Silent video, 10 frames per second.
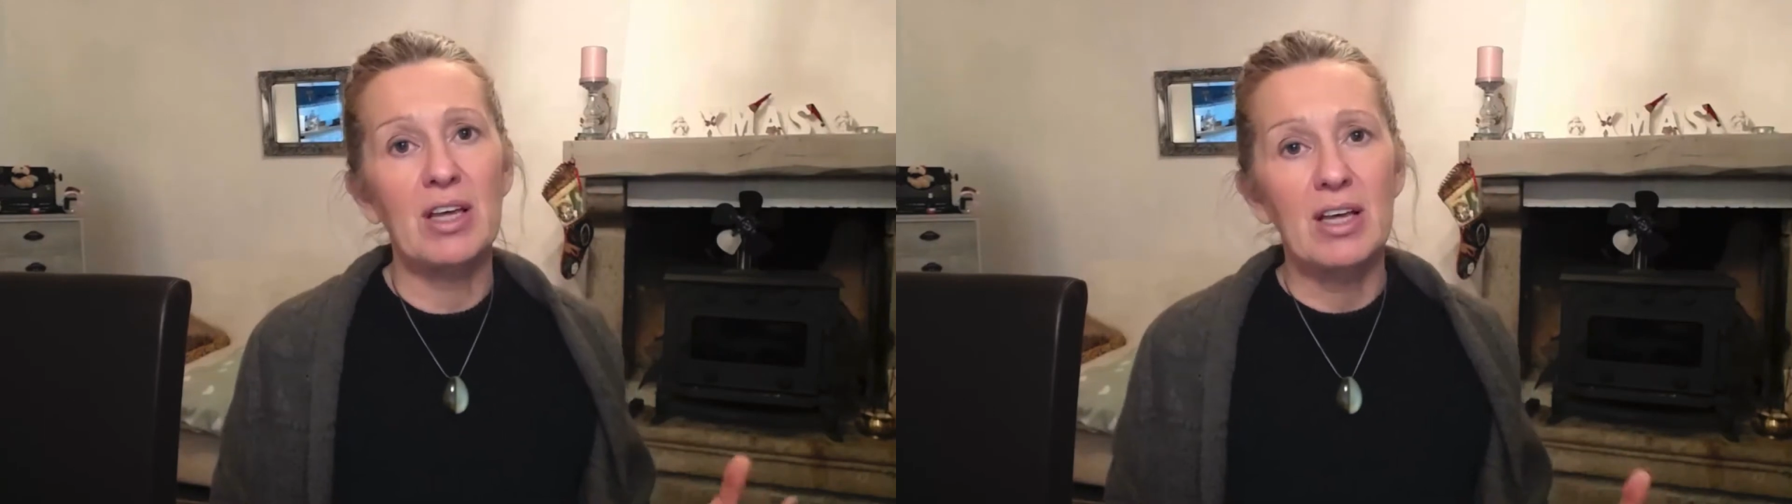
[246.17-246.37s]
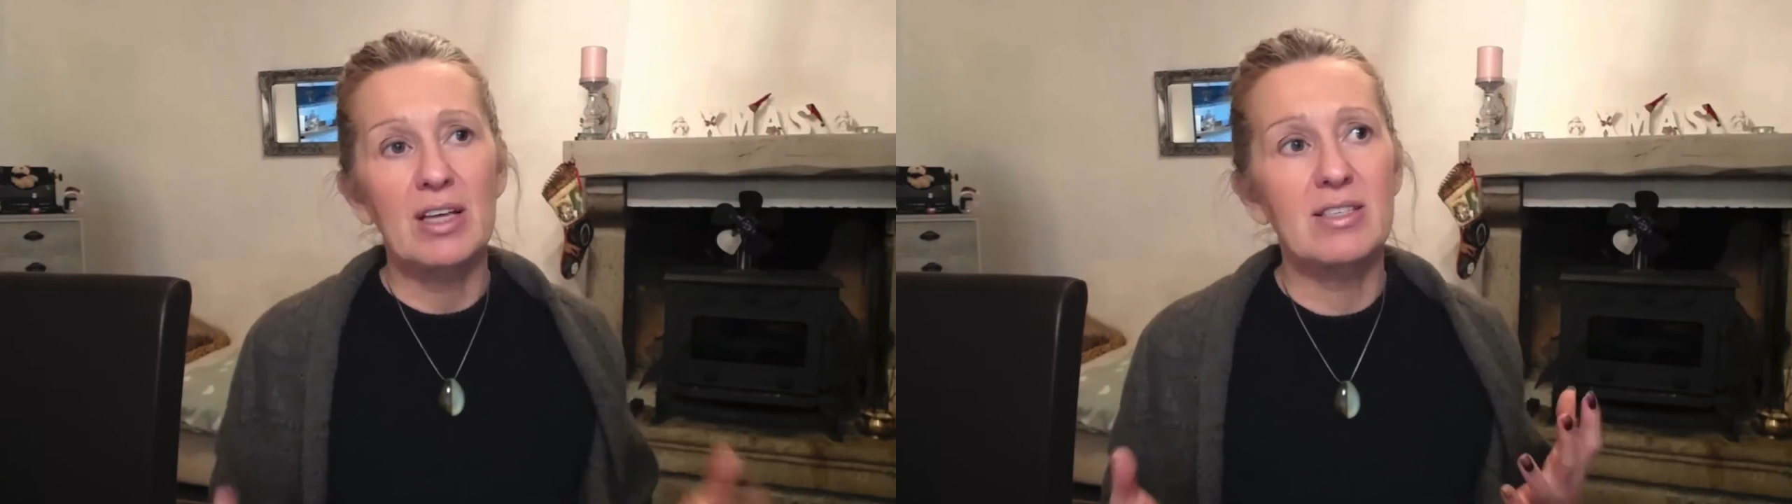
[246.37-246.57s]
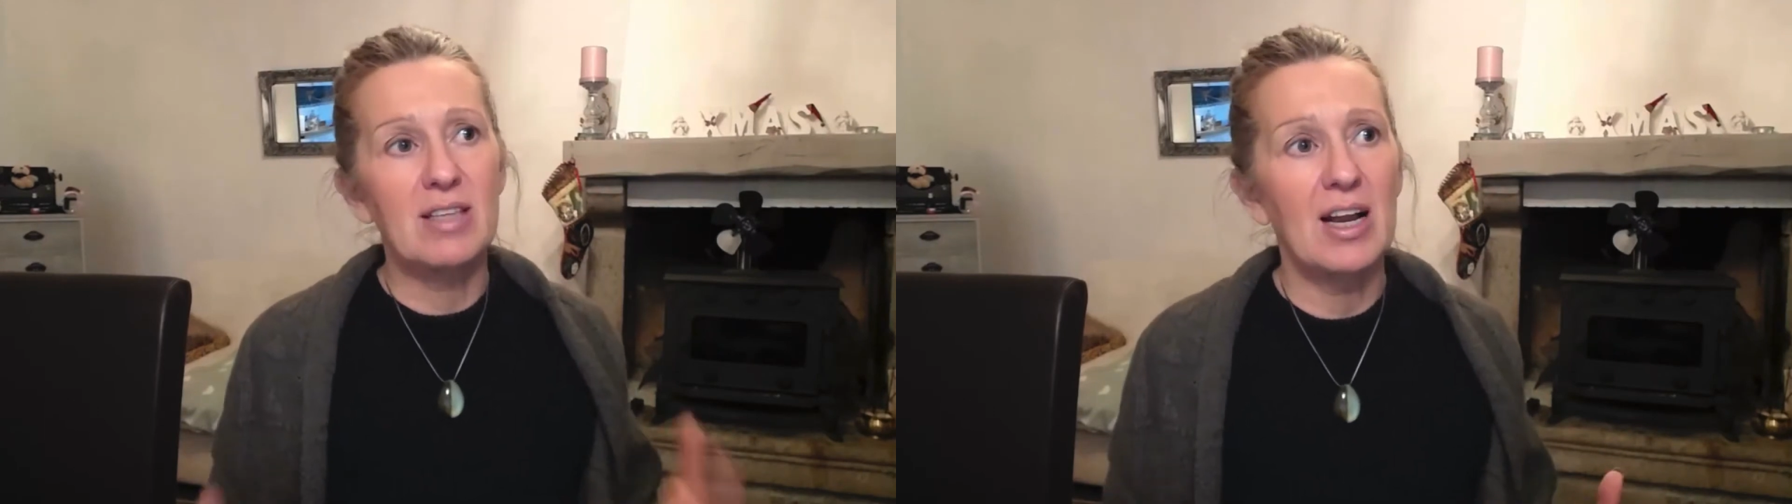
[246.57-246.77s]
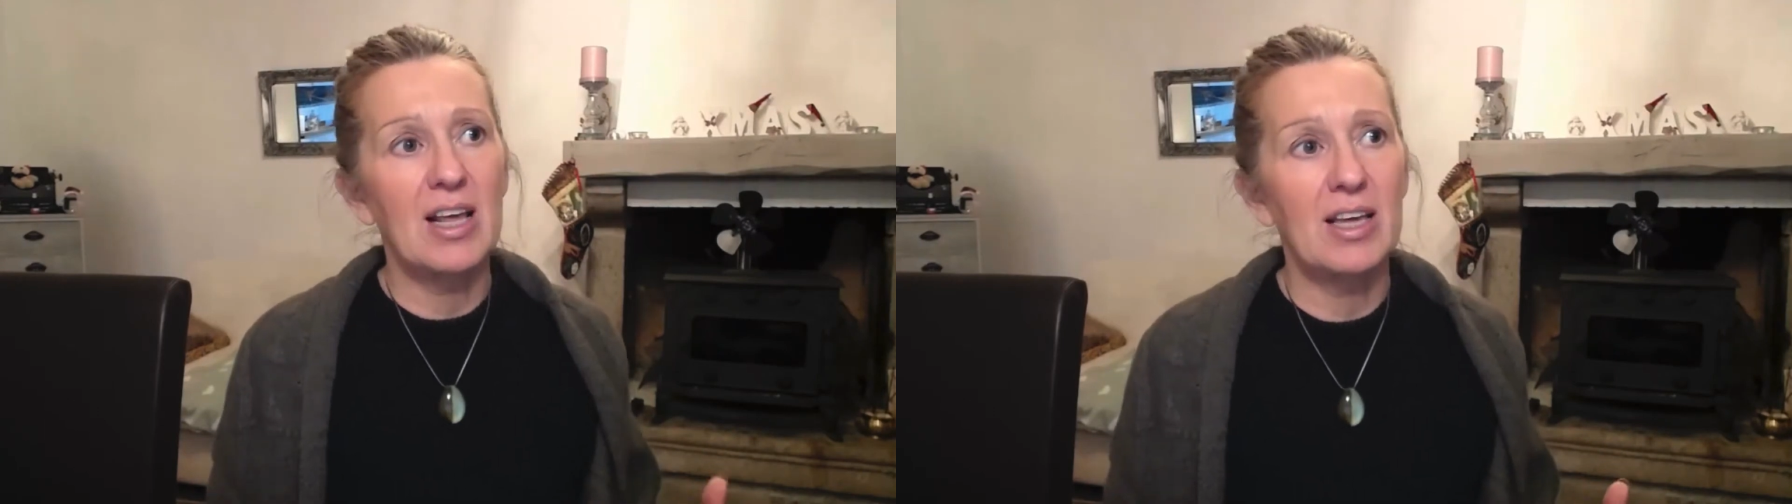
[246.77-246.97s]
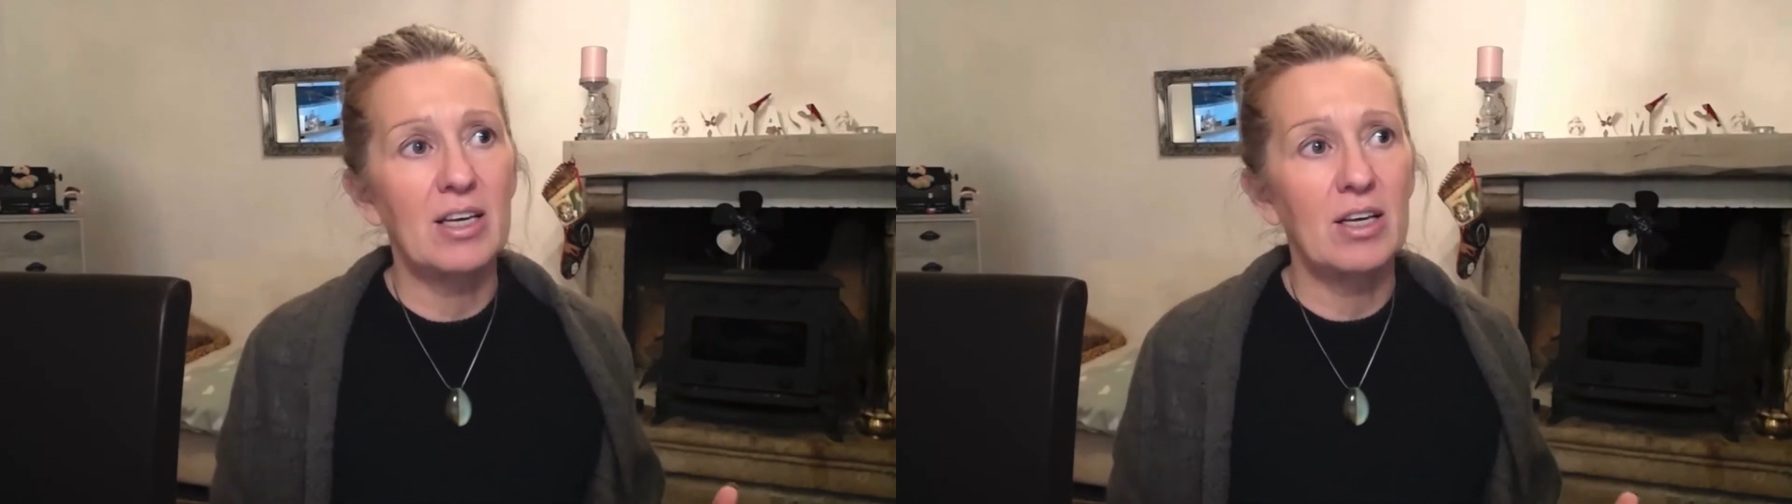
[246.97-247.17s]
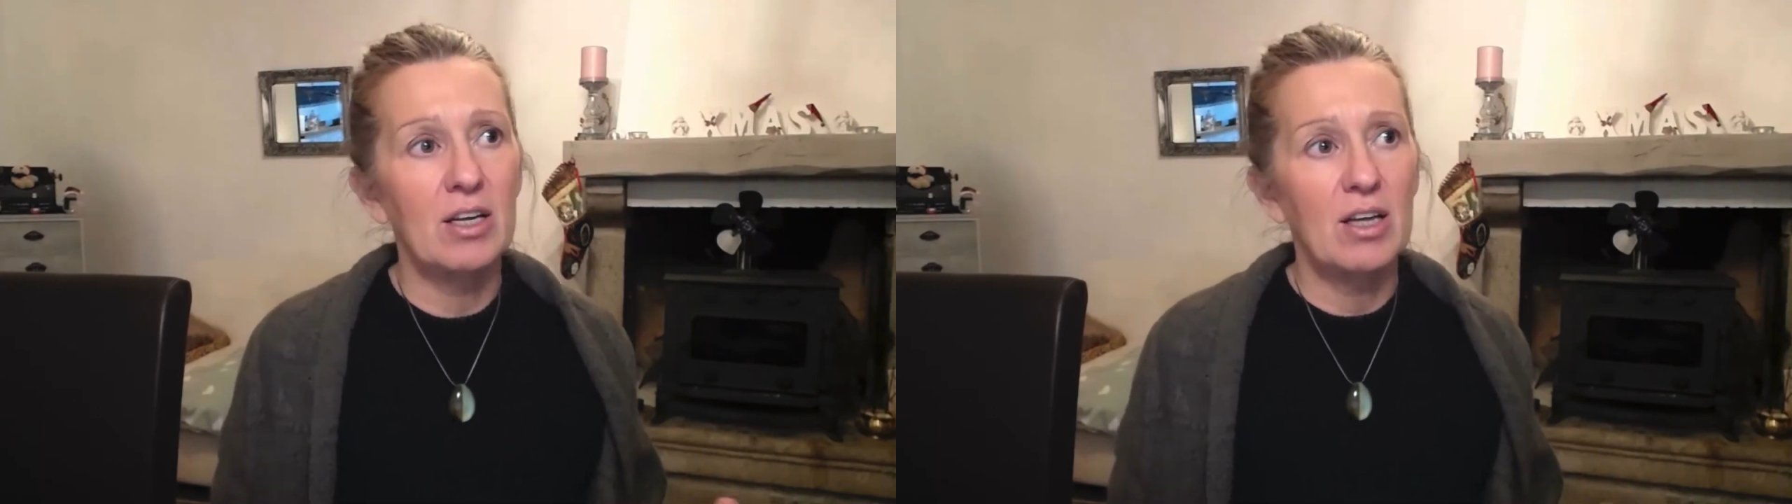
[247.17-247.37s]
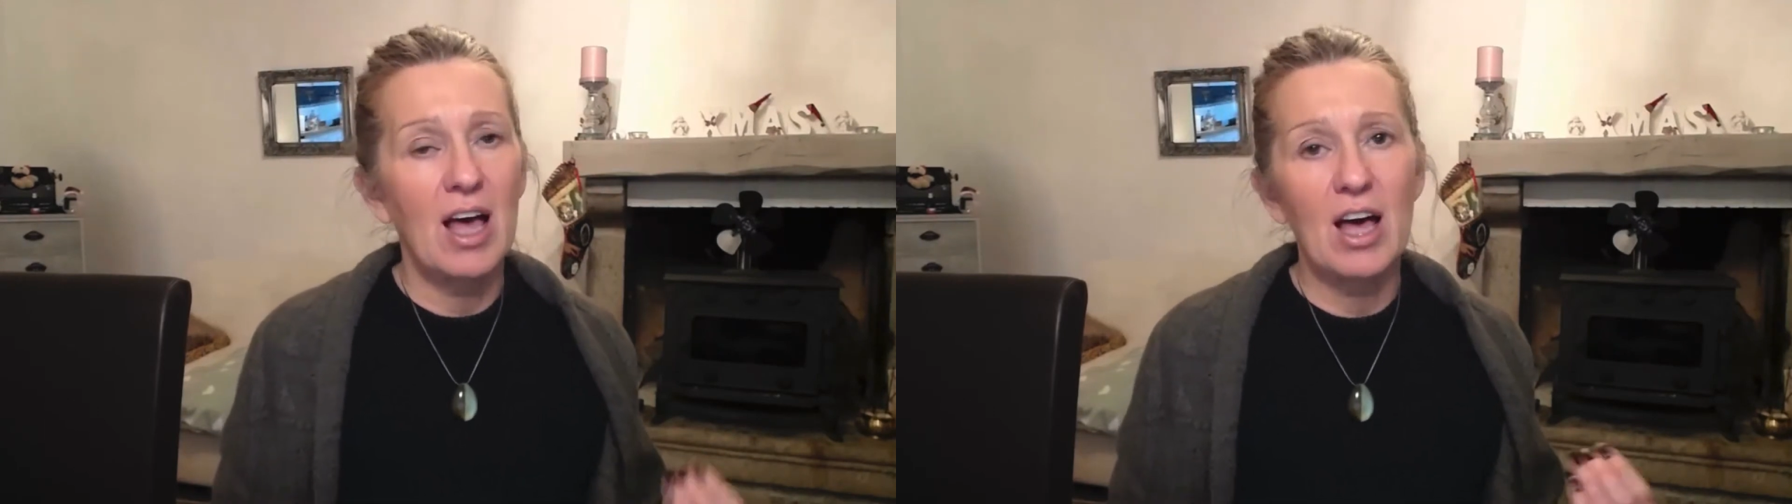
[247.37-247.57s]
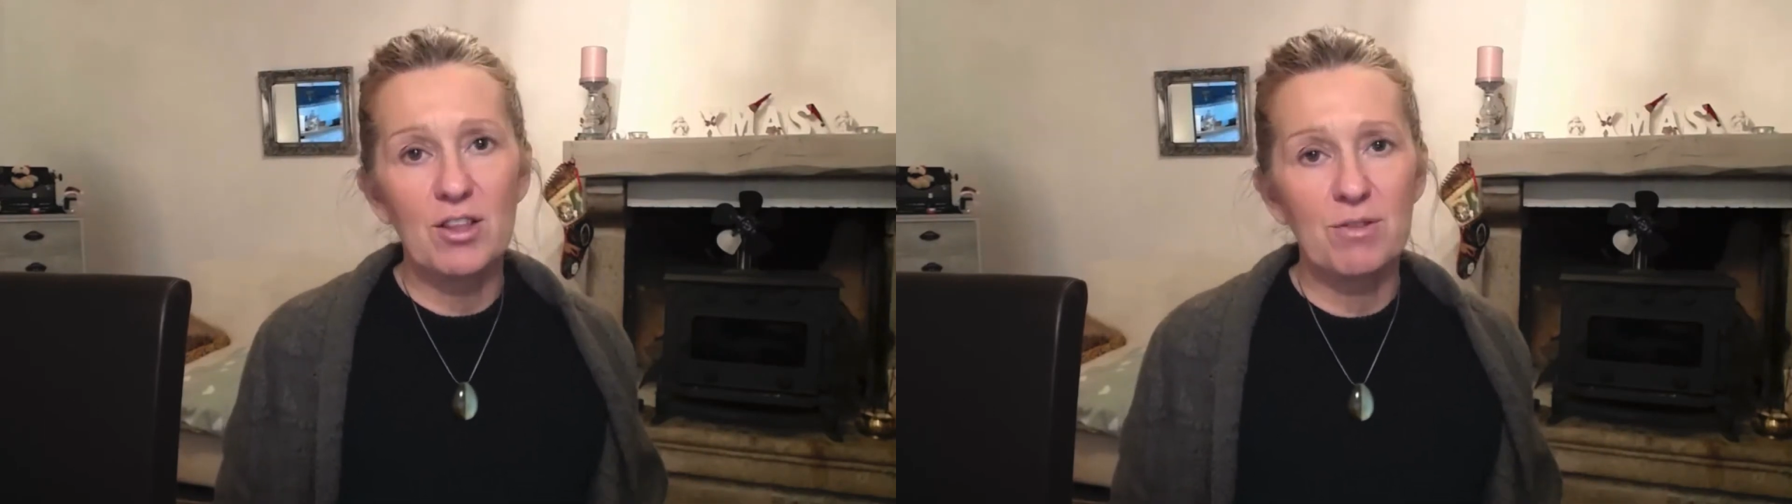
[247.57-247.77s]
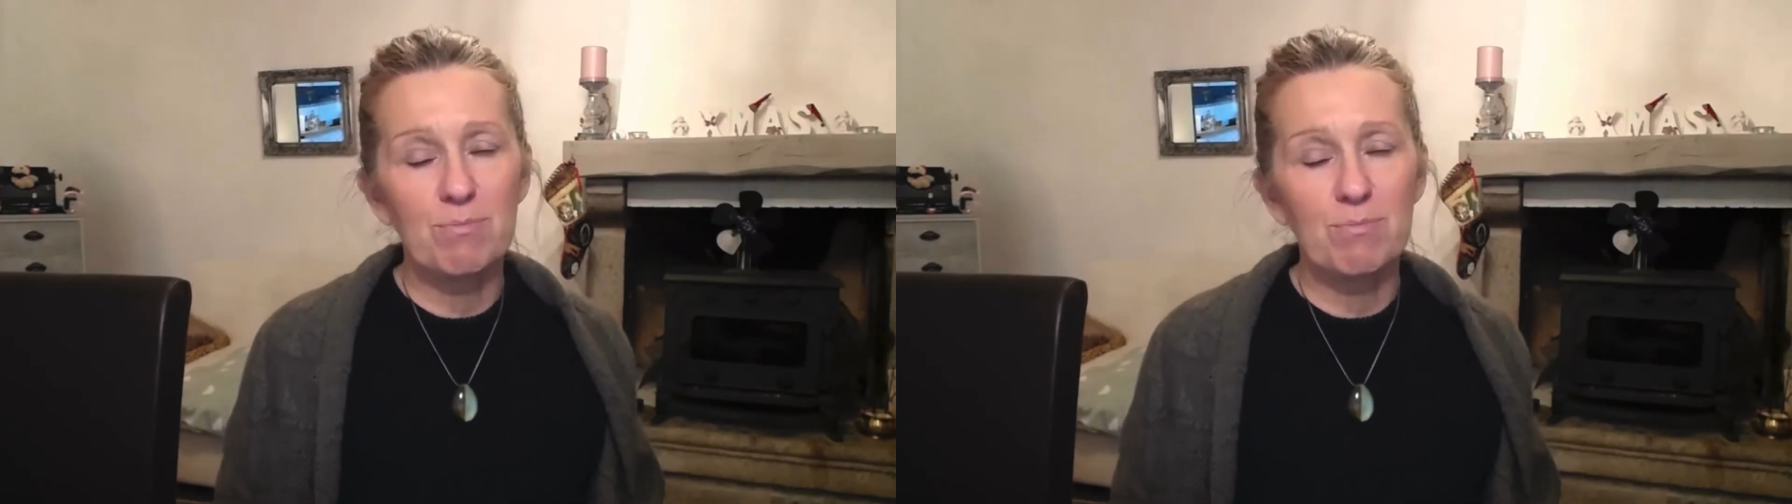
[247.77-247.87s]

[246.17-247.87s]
selling health